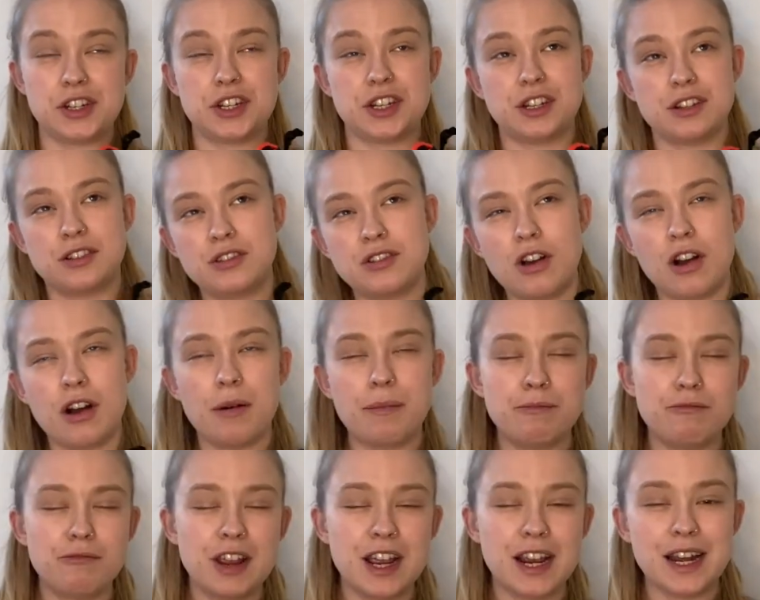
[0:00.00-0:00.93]

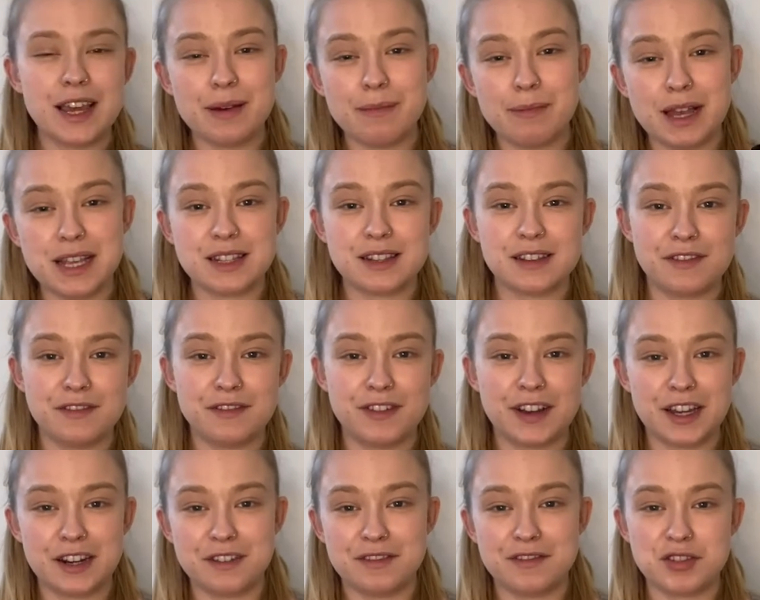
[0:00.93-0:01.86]
I'm really a massive
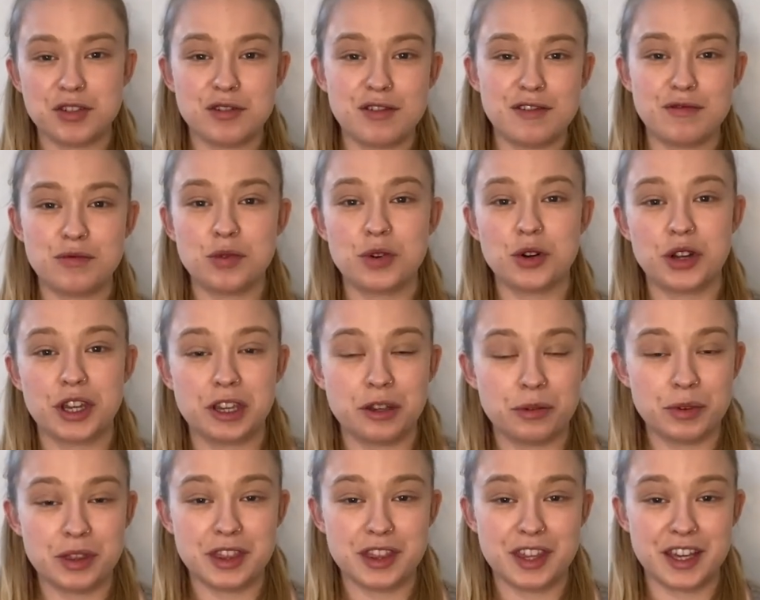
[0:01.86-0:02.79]
fan of sort of walking
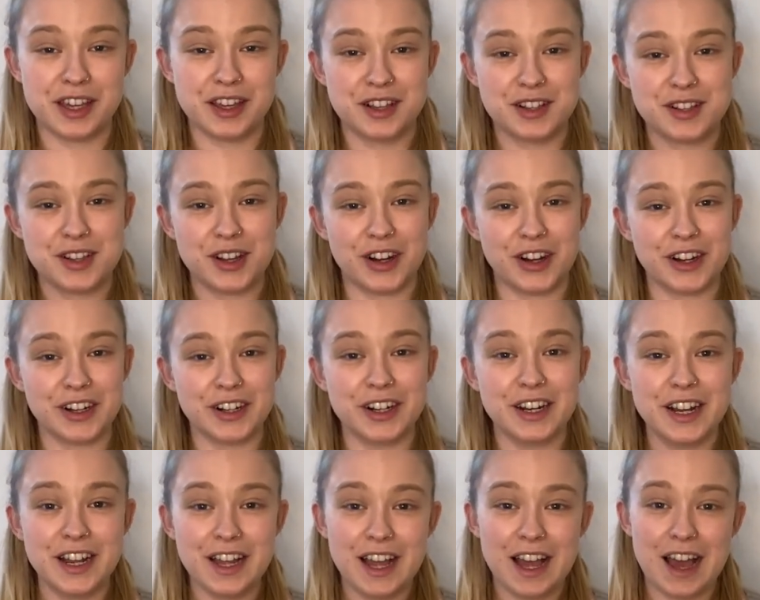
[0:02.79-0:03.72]
with things on.
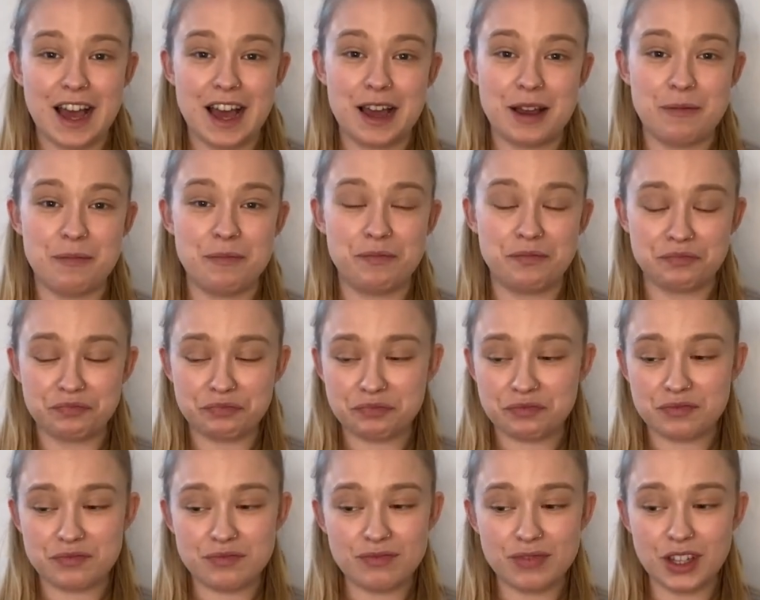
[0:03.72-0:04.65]

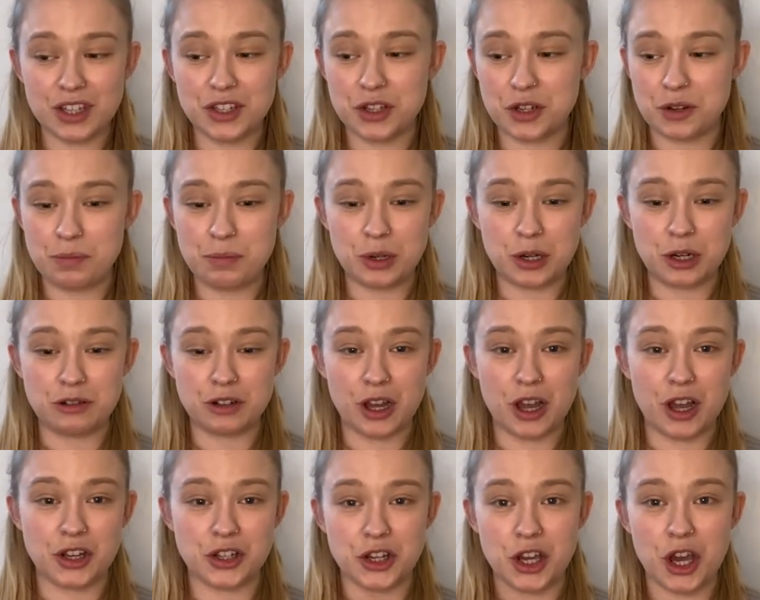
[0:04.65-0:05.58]
You can put
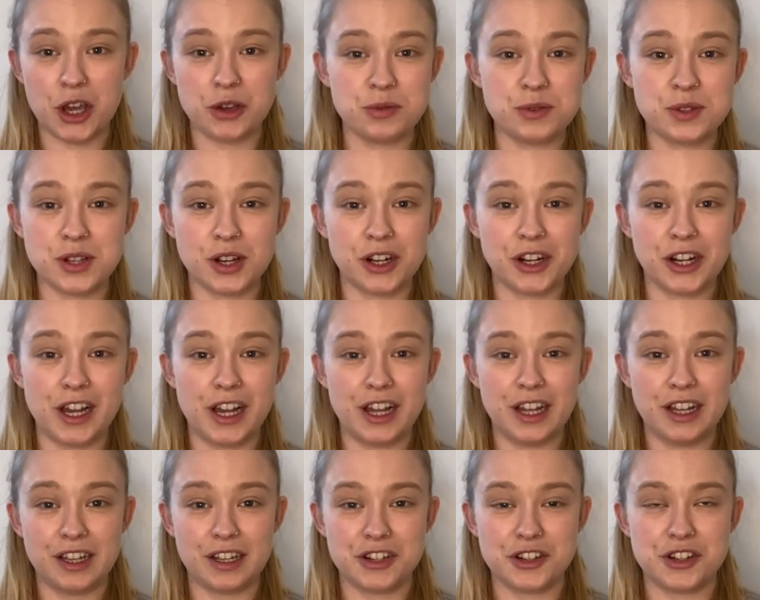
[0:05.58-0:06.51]
a coat on
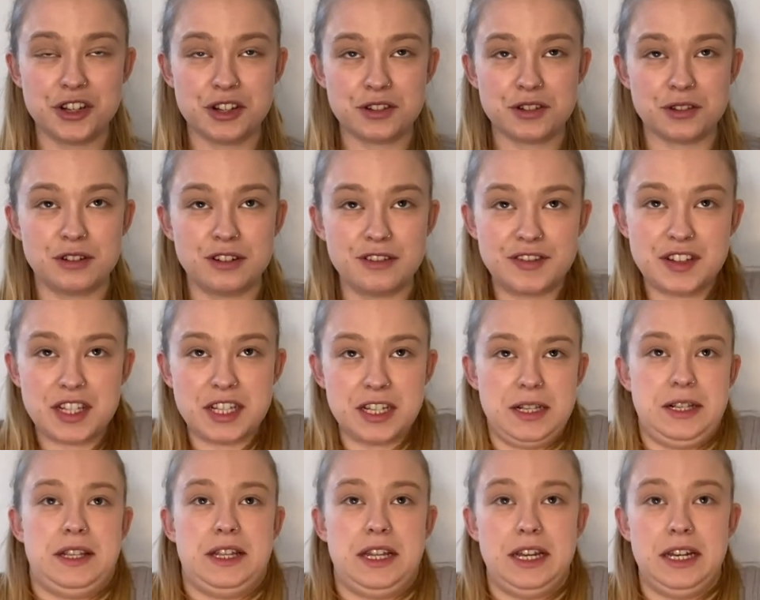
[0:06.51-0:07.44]
her and she sort of
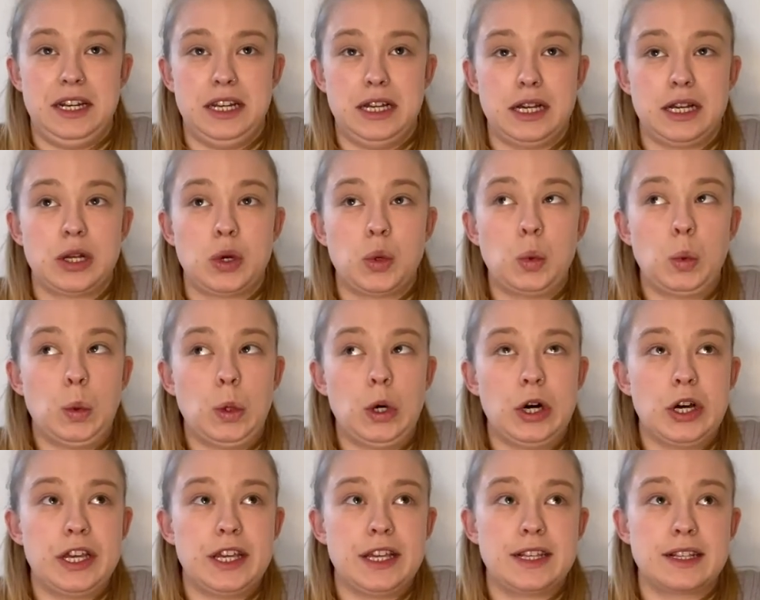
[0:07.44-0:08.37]
sits there like,
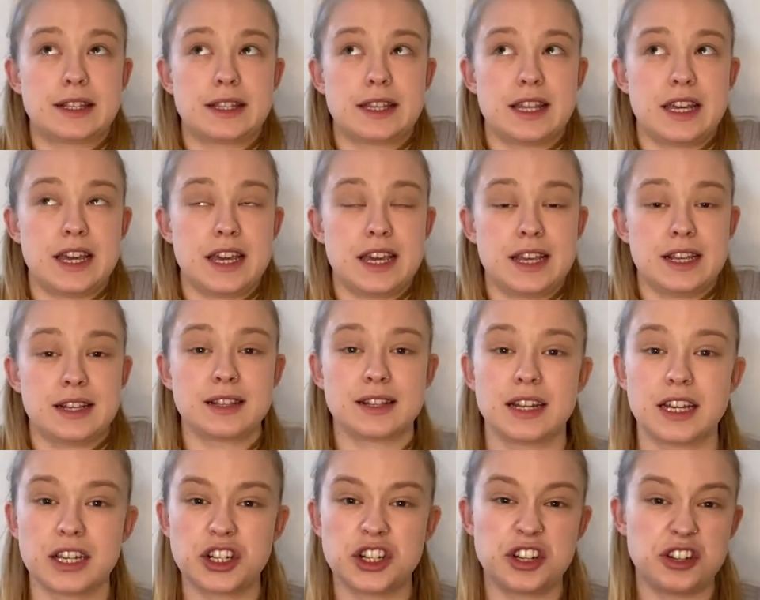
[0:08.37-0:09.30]
what is this?
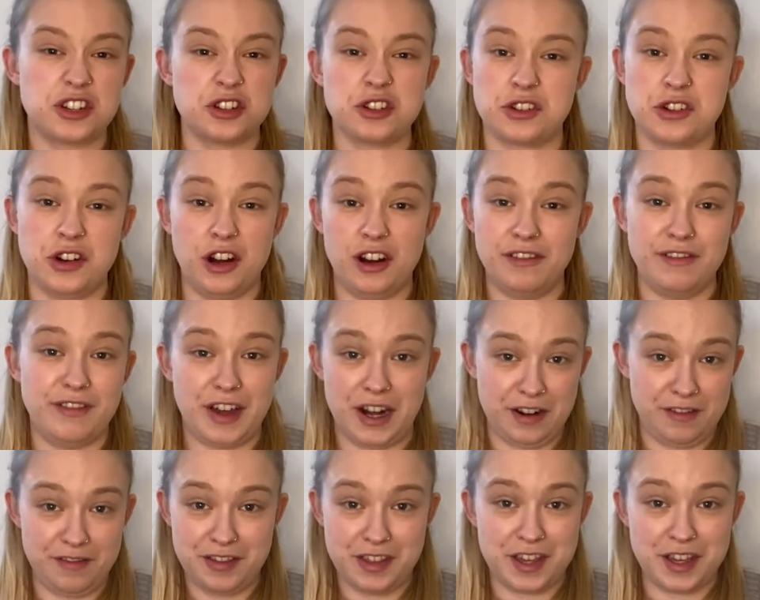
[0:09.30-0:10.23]
Like, she's just not a
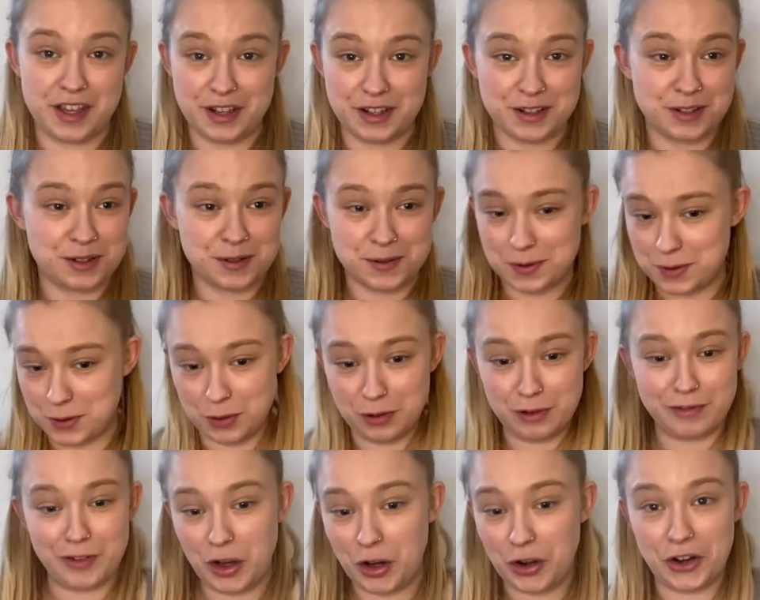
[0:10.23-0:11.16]
fan of things sort
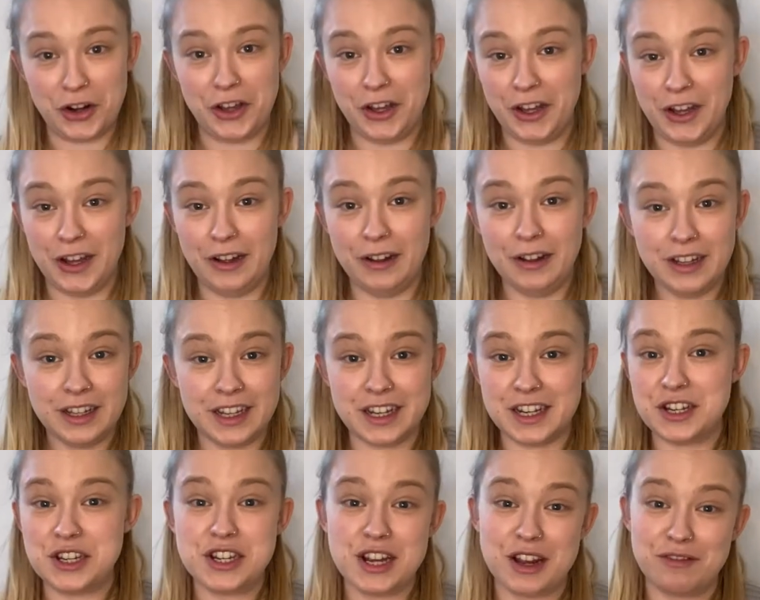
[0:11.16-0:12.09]
of on her
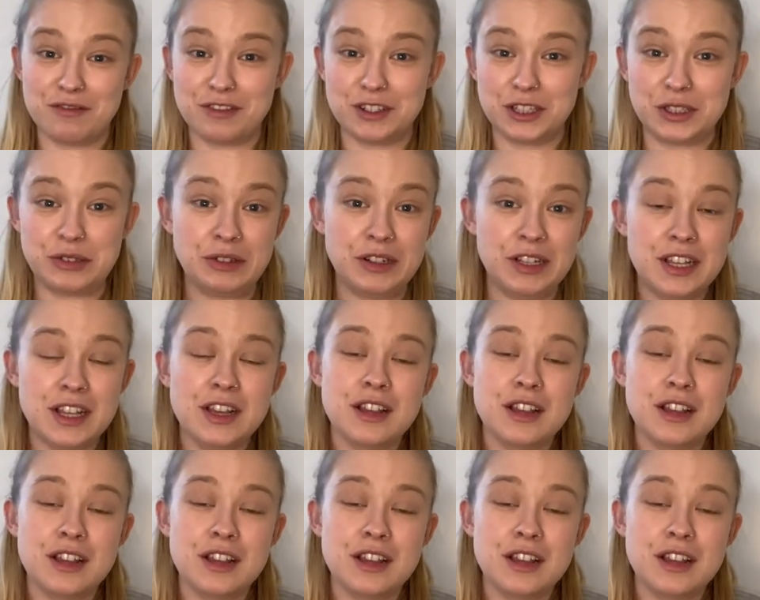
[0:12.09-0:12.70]
in general.